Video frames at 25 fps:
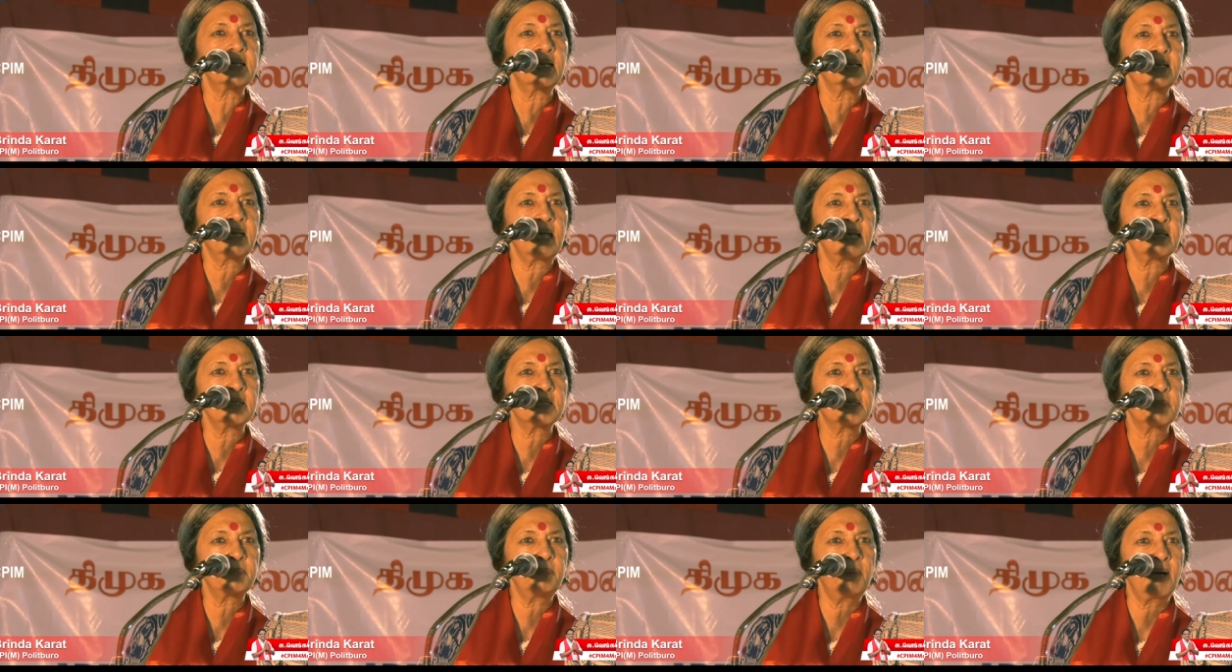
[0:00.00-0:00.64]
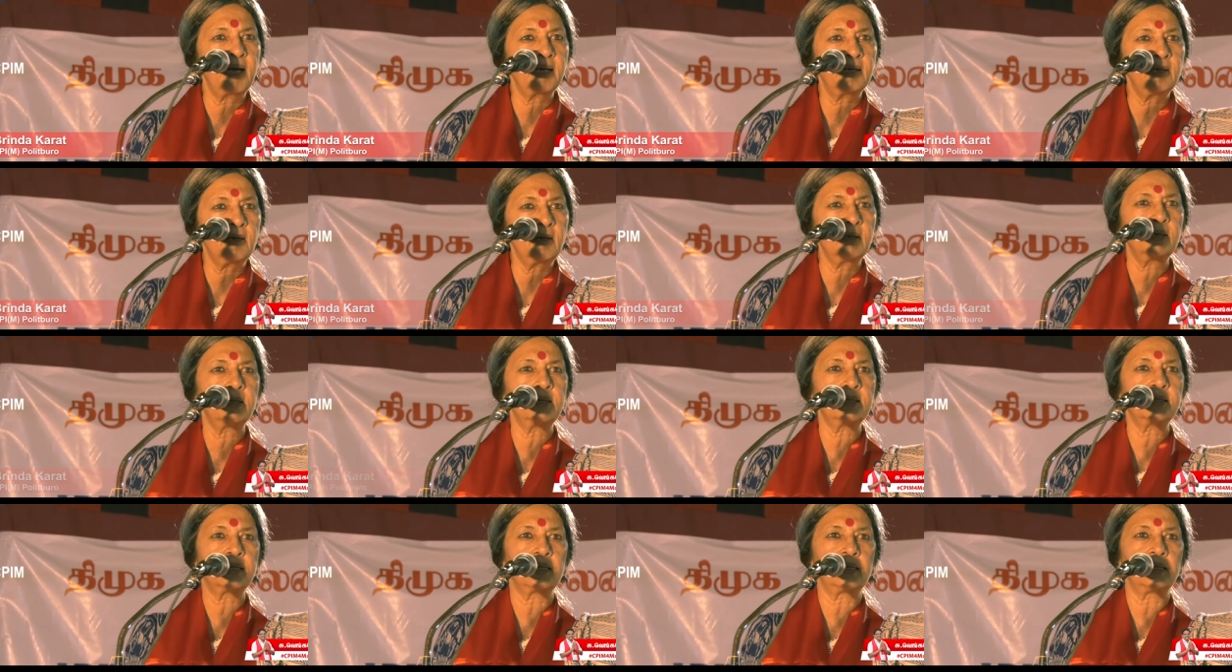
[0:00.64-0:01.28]
against
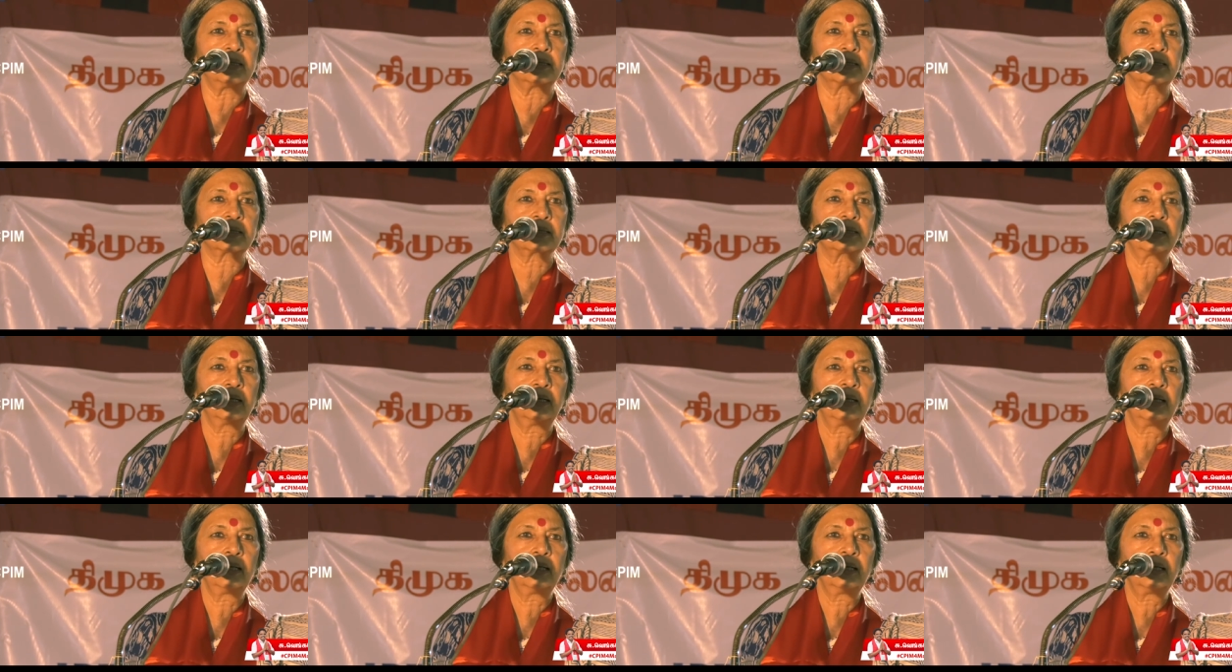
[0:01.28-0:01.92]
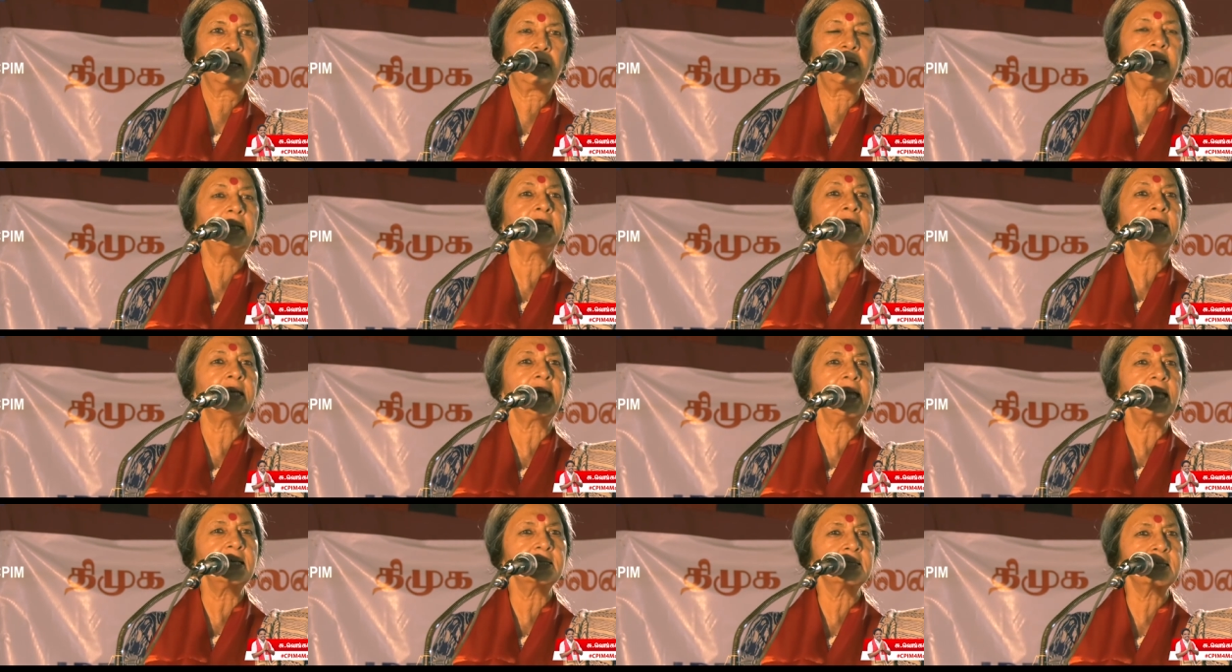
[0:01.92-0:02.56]
minorities, in
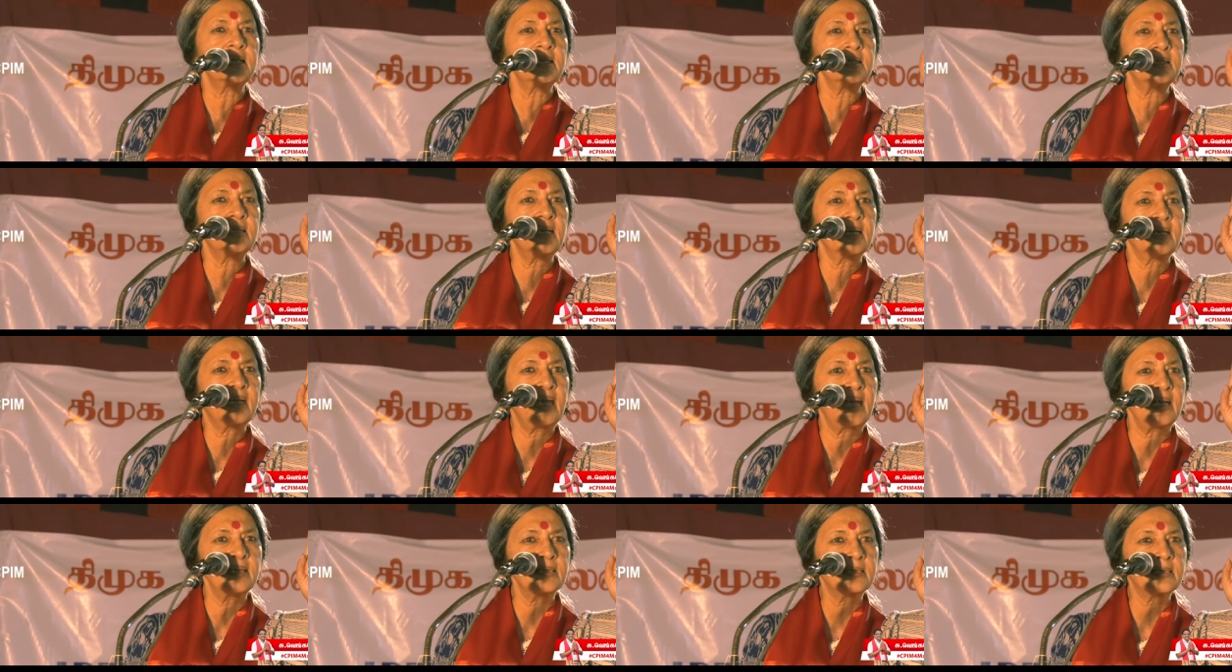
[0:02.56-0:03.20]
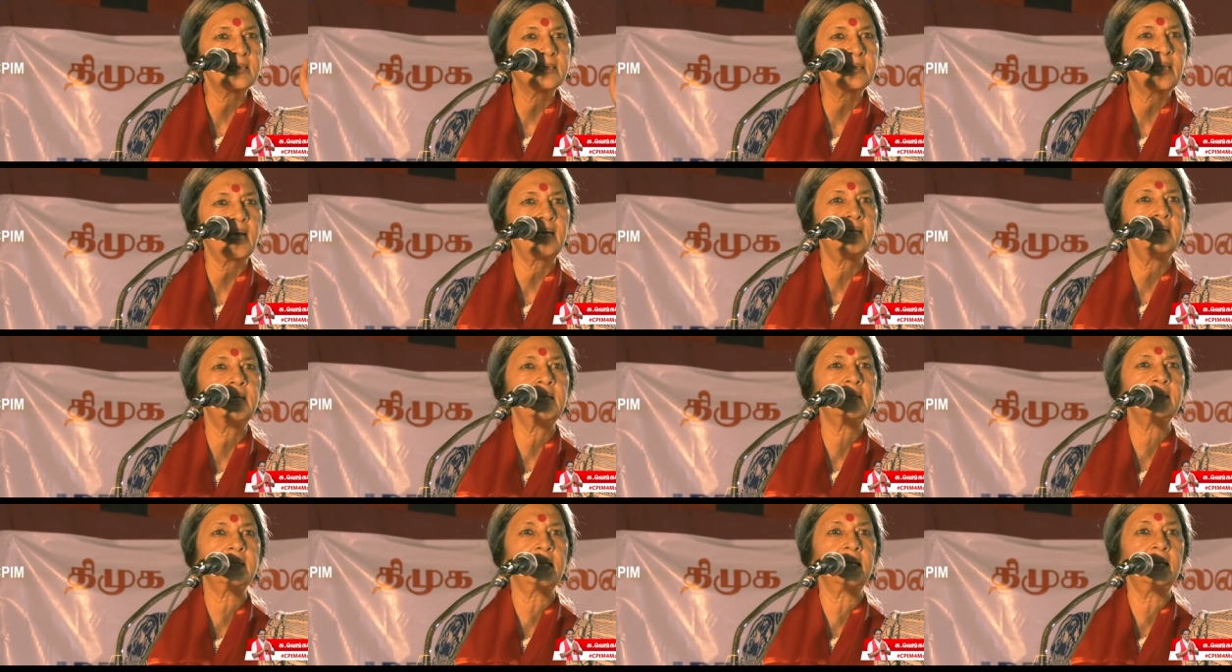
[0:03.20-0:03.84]
cases against
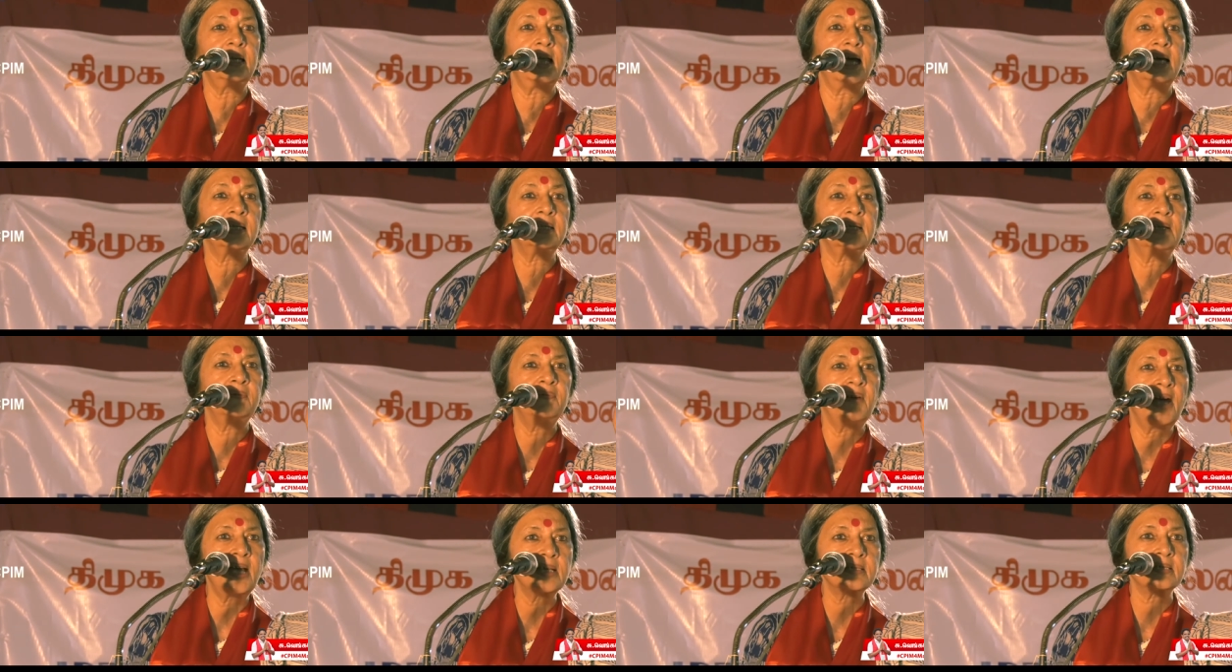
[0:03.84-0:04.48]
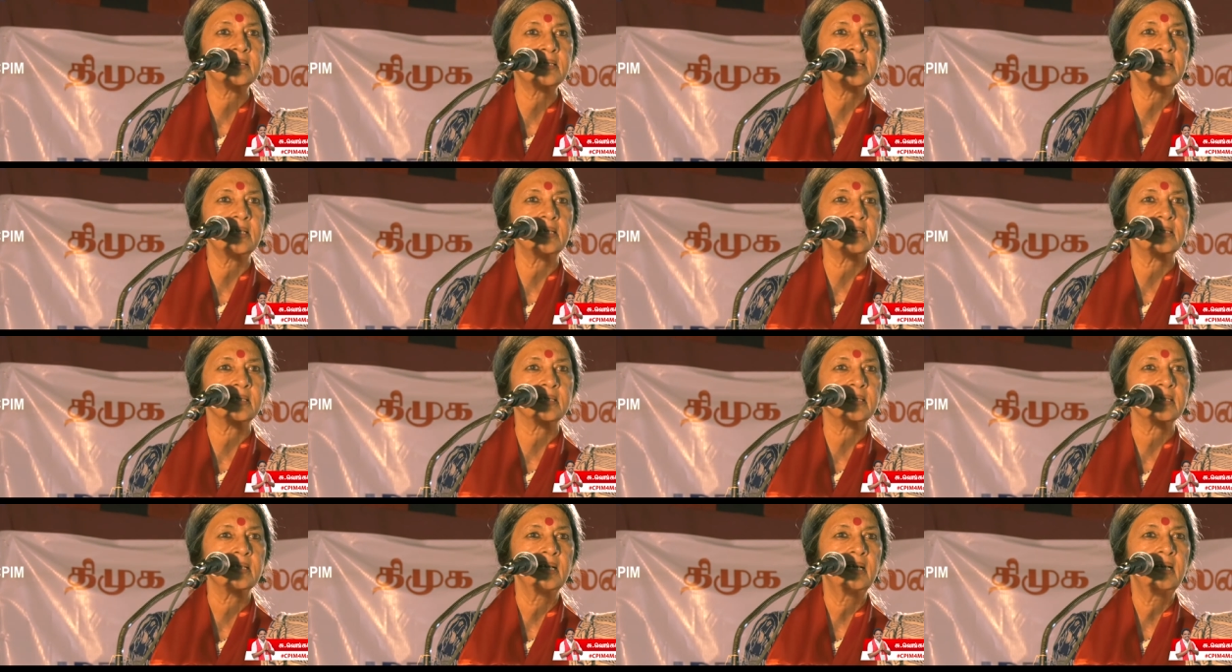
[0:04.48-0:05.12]
Dalit and
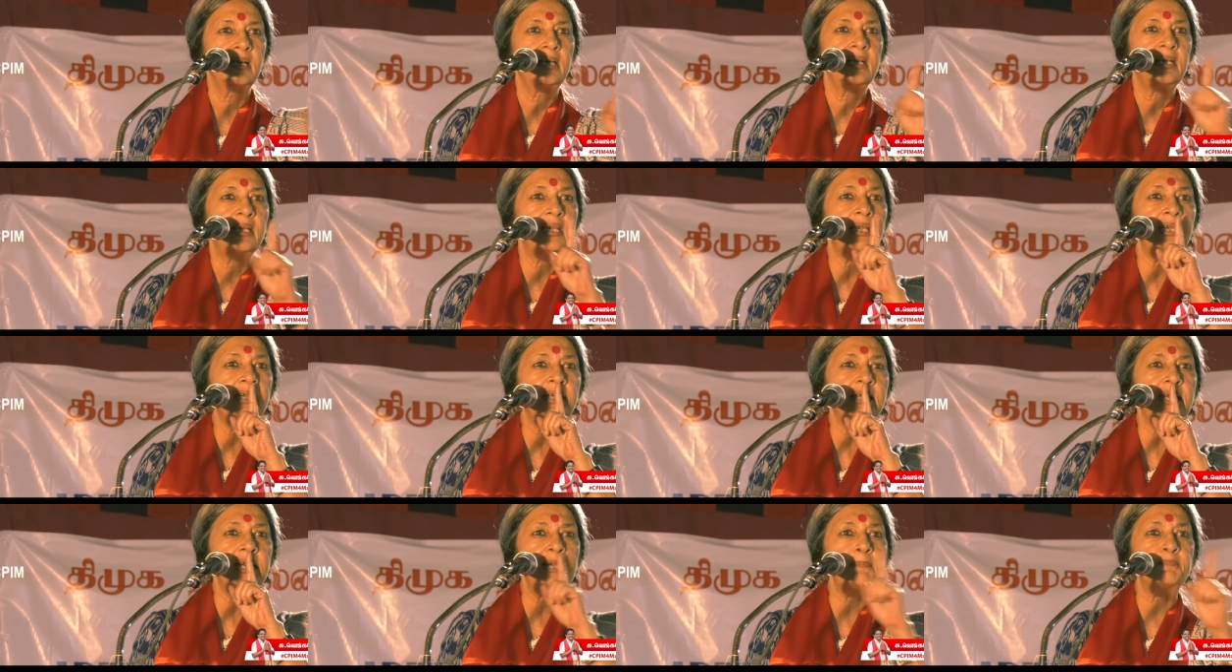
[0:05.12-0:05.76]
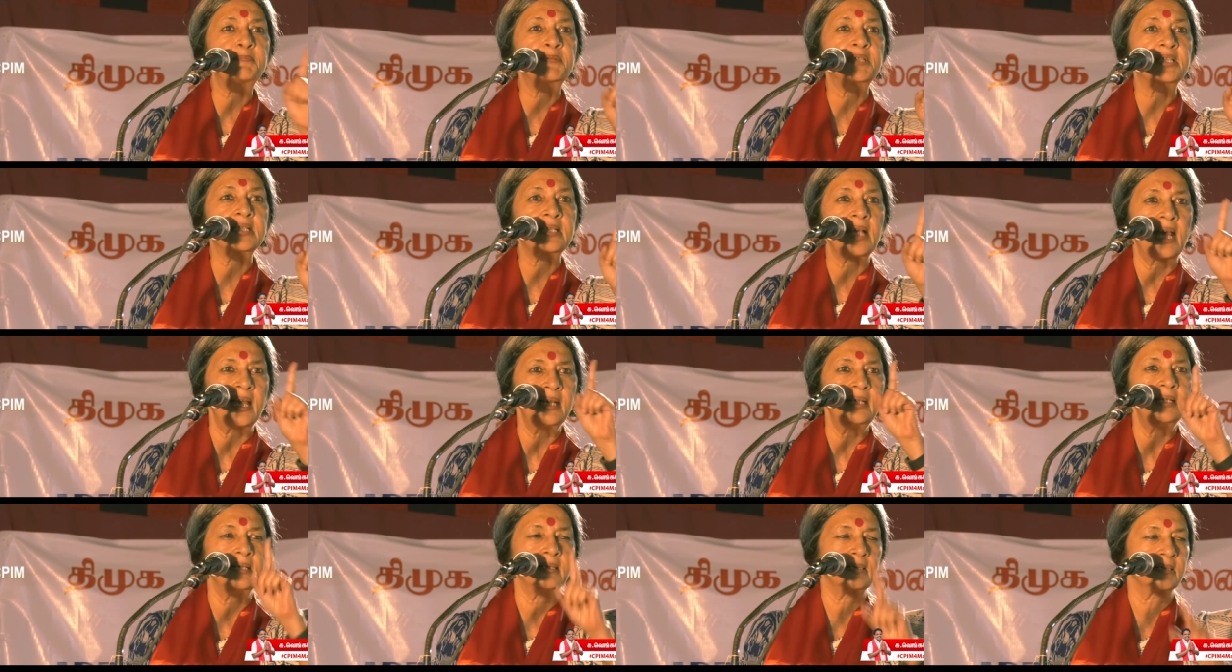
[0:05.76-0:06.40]
Adivasis, he keeps
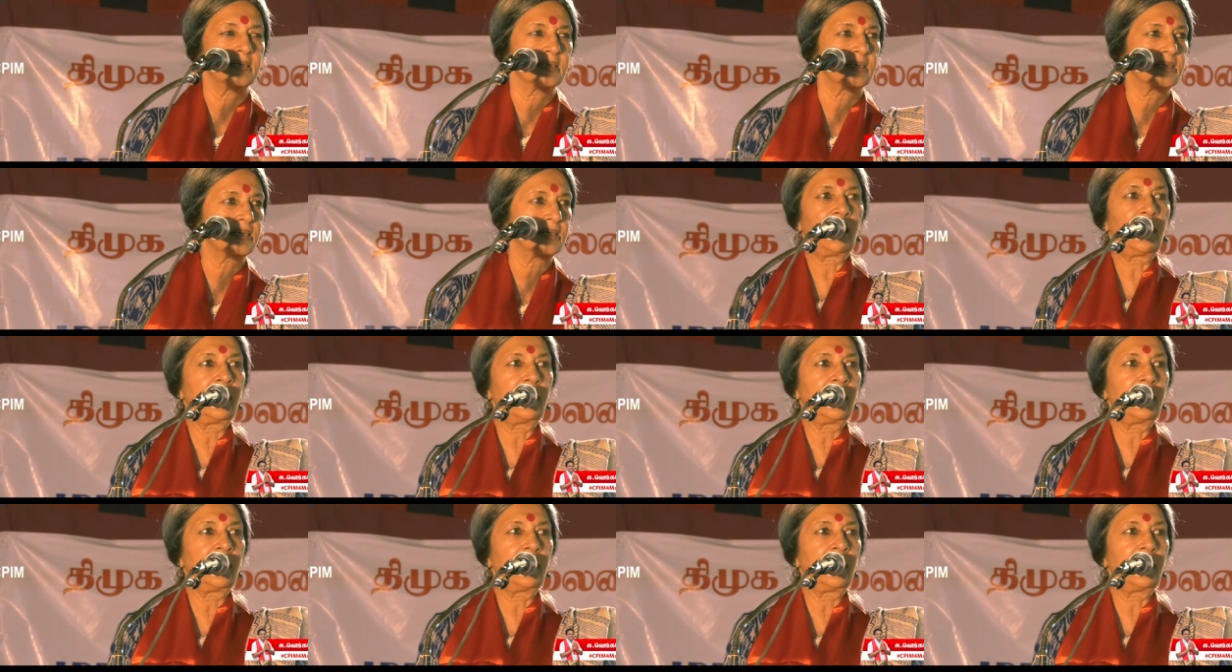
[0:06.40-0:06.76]
silent.